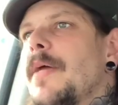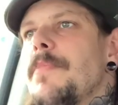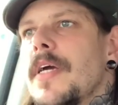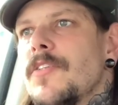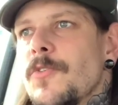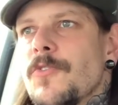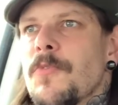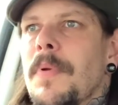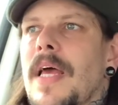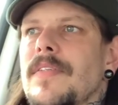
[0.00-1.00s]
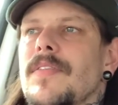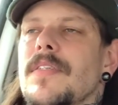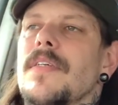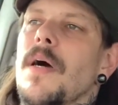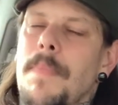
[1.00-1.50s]
my exhaust replaced.
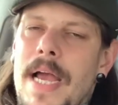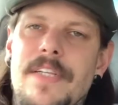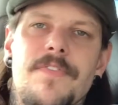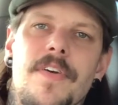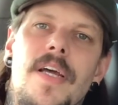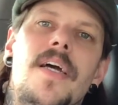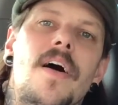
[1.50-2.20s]
I paid for it. I